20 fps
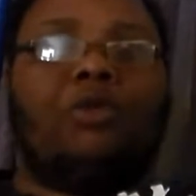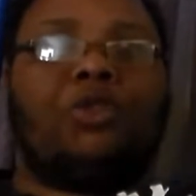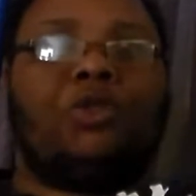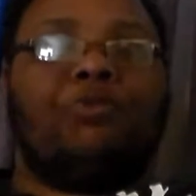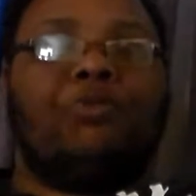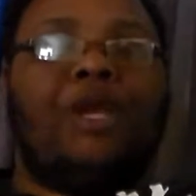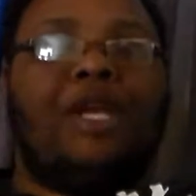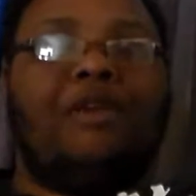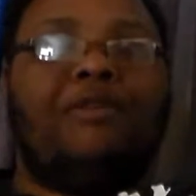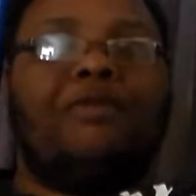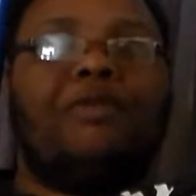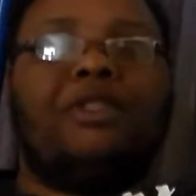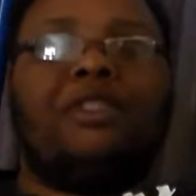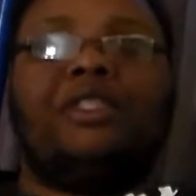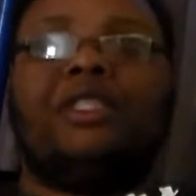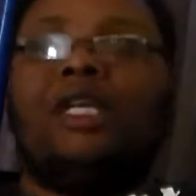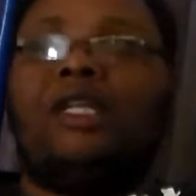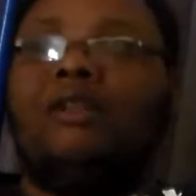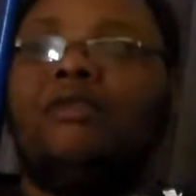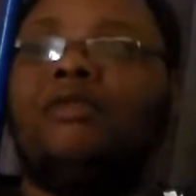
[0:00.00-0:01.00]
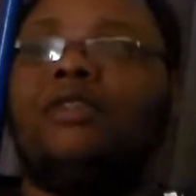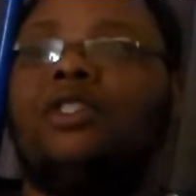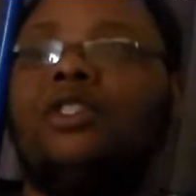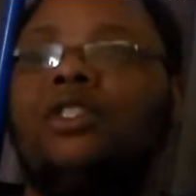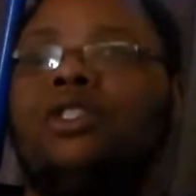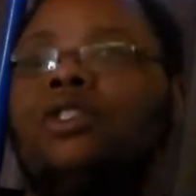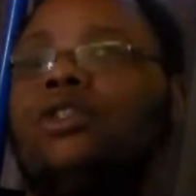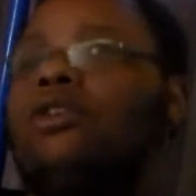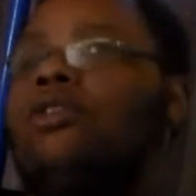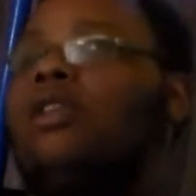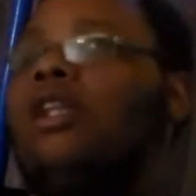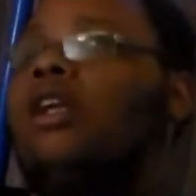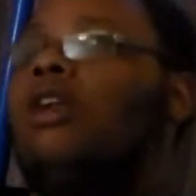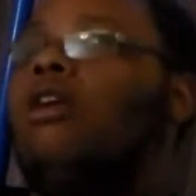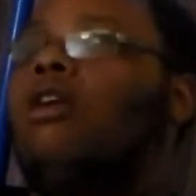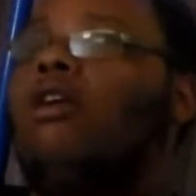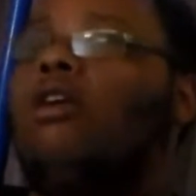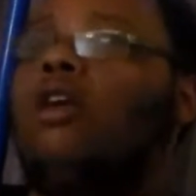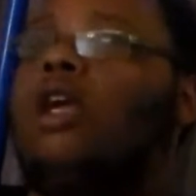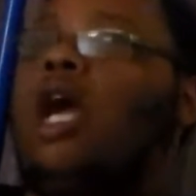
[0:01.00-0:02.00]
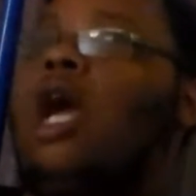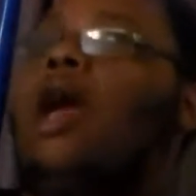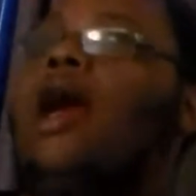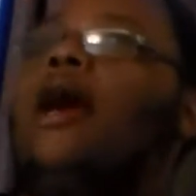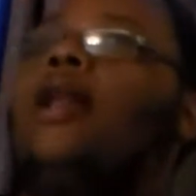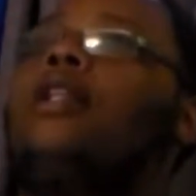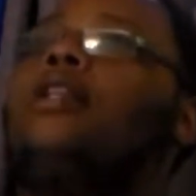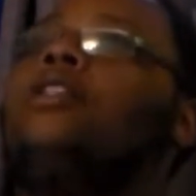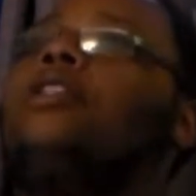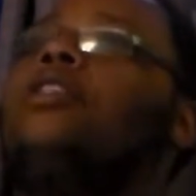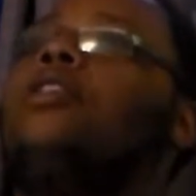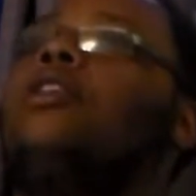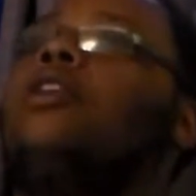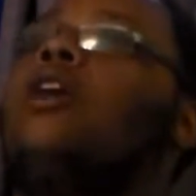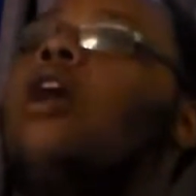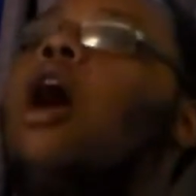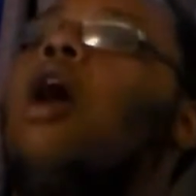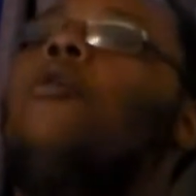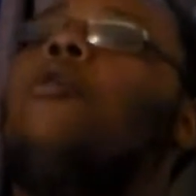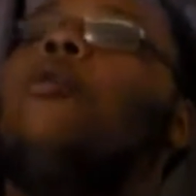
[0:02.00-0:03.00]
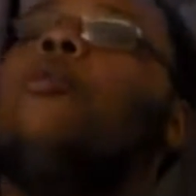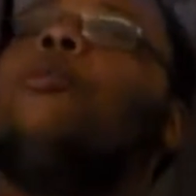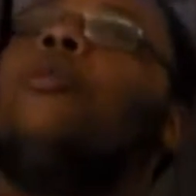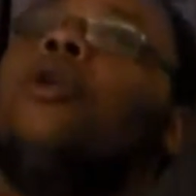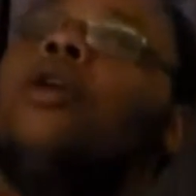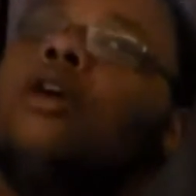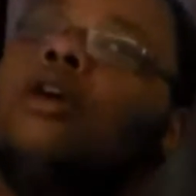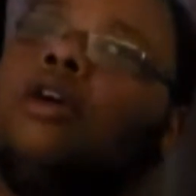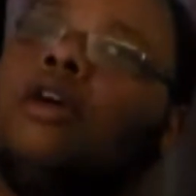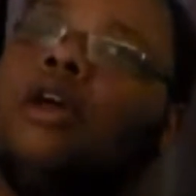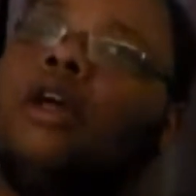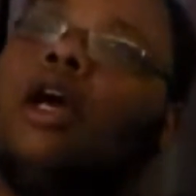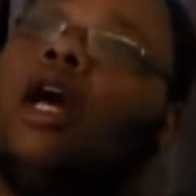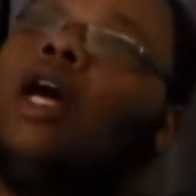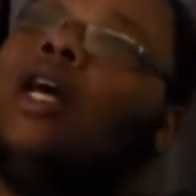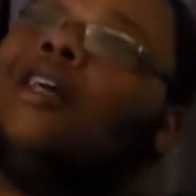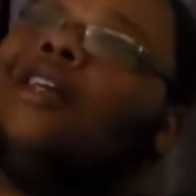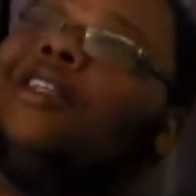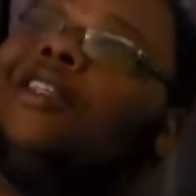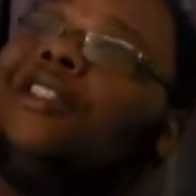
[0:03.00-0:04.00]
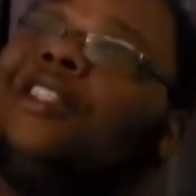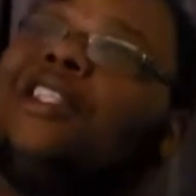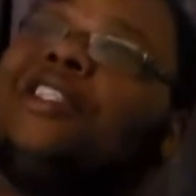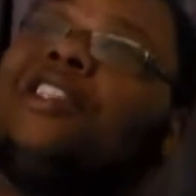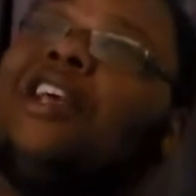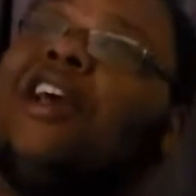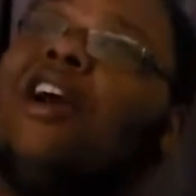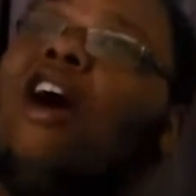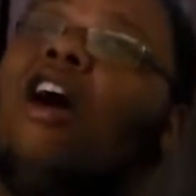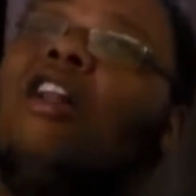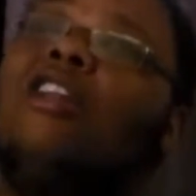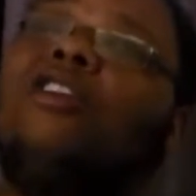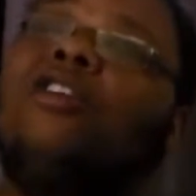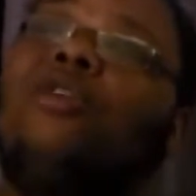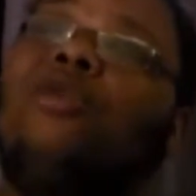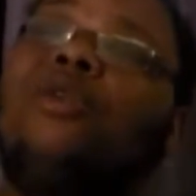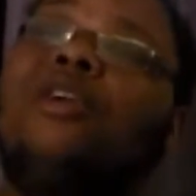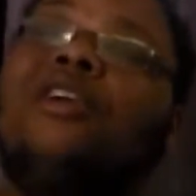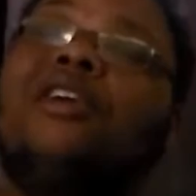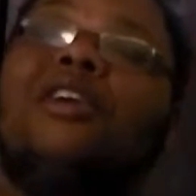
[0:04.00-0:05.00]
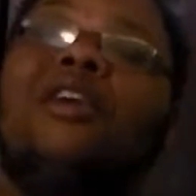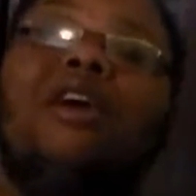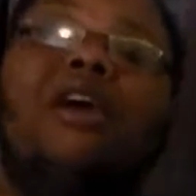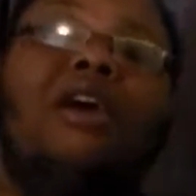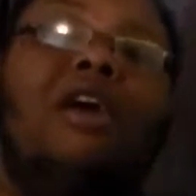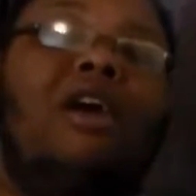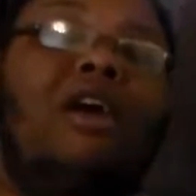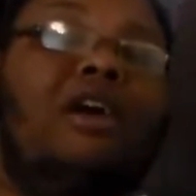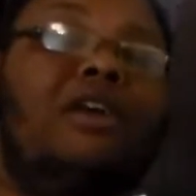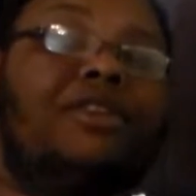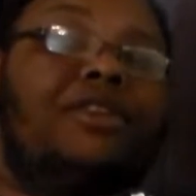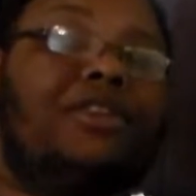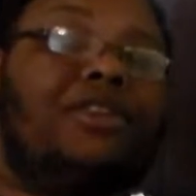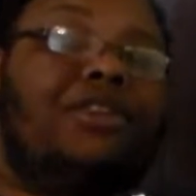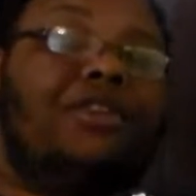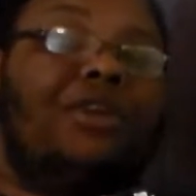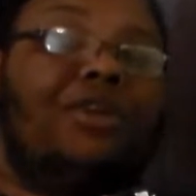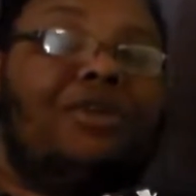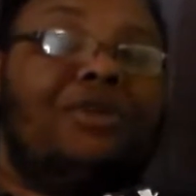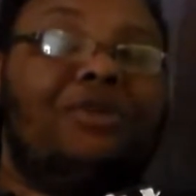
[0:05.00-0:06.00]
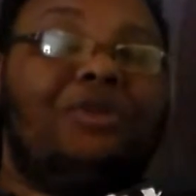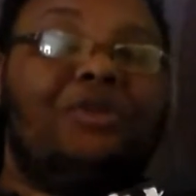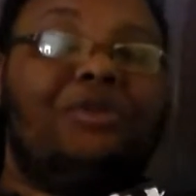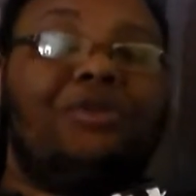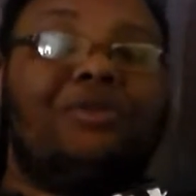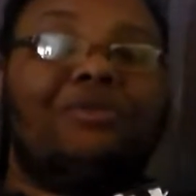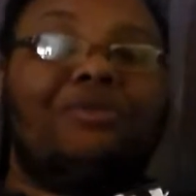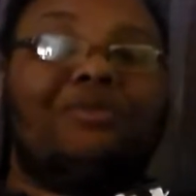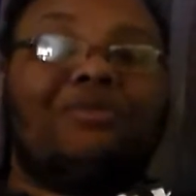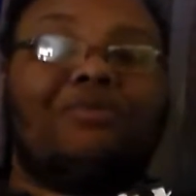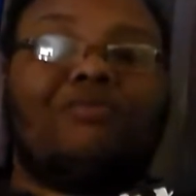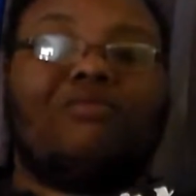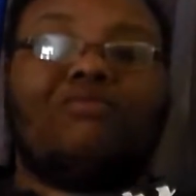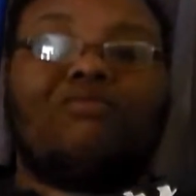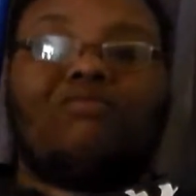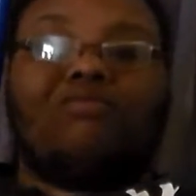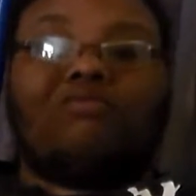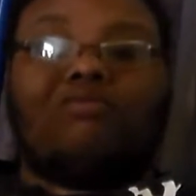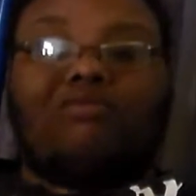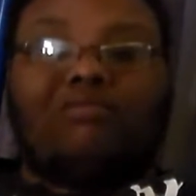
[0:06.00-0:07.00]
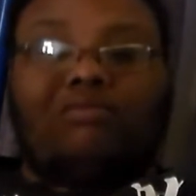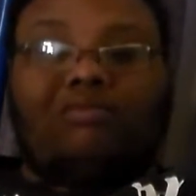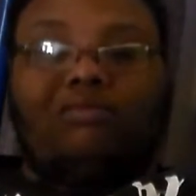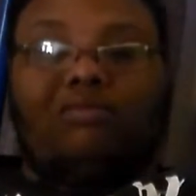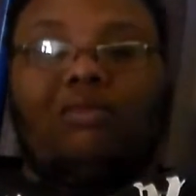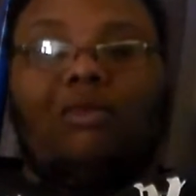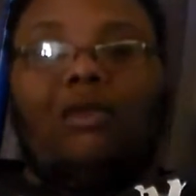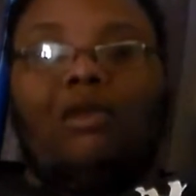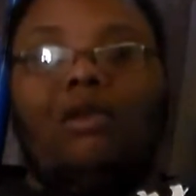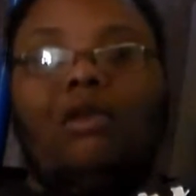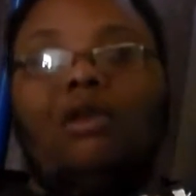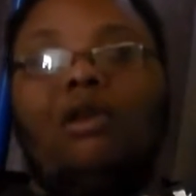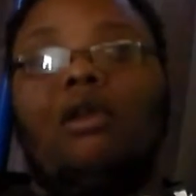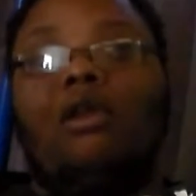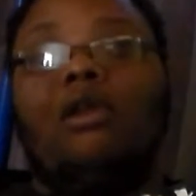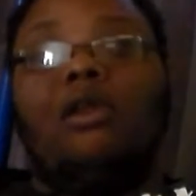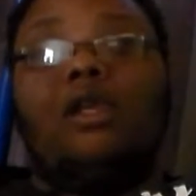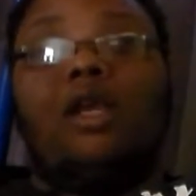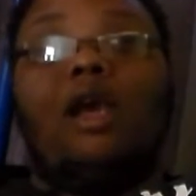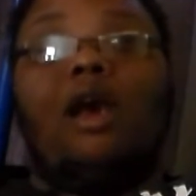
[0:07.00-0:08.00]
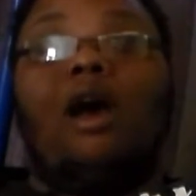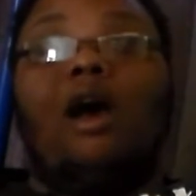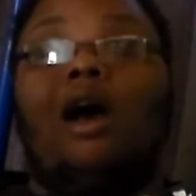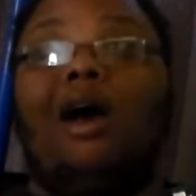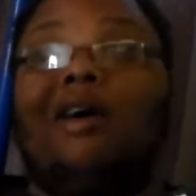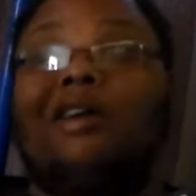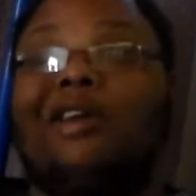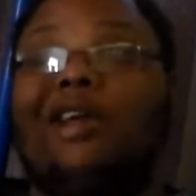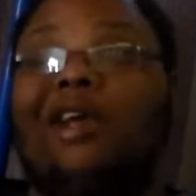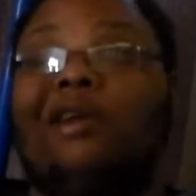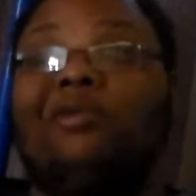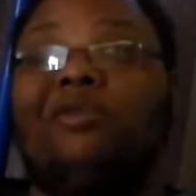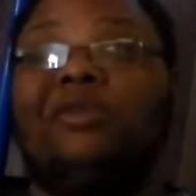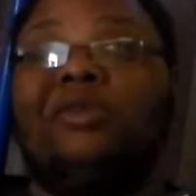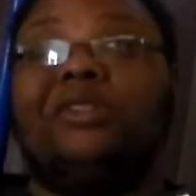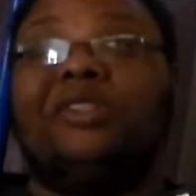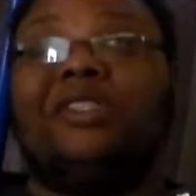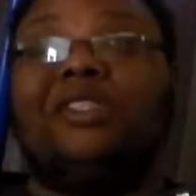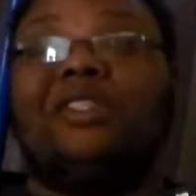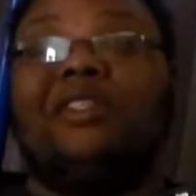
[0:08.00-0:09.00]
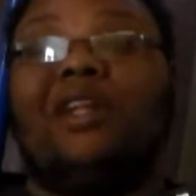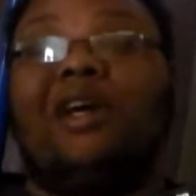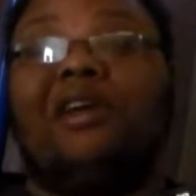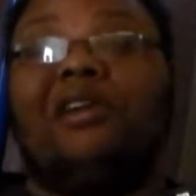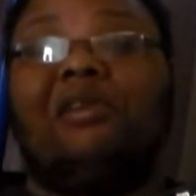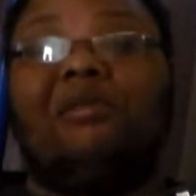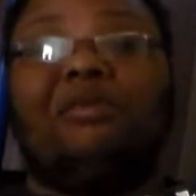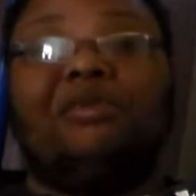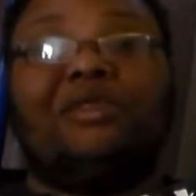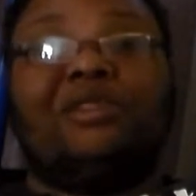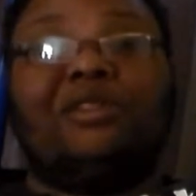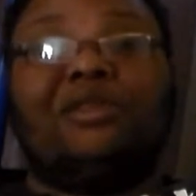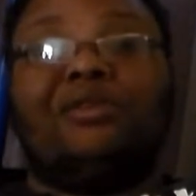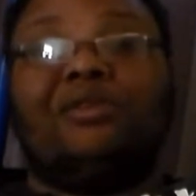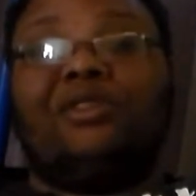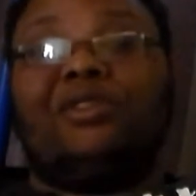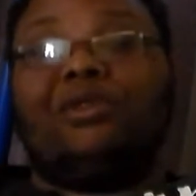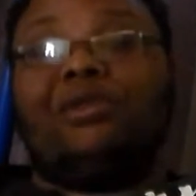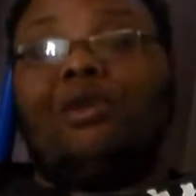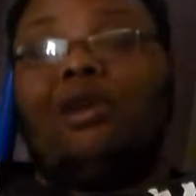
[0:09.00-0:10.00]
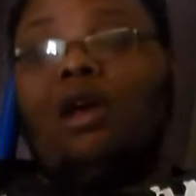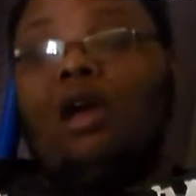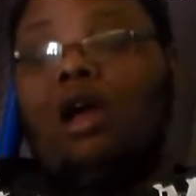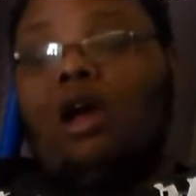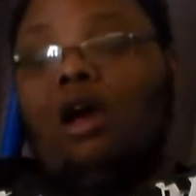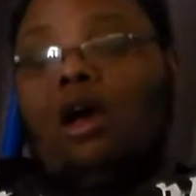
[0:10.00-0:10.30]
was made for the television show and later on got added to the comic book, just like Harley Quinn. So, yeah, I kind of want to see that episode too.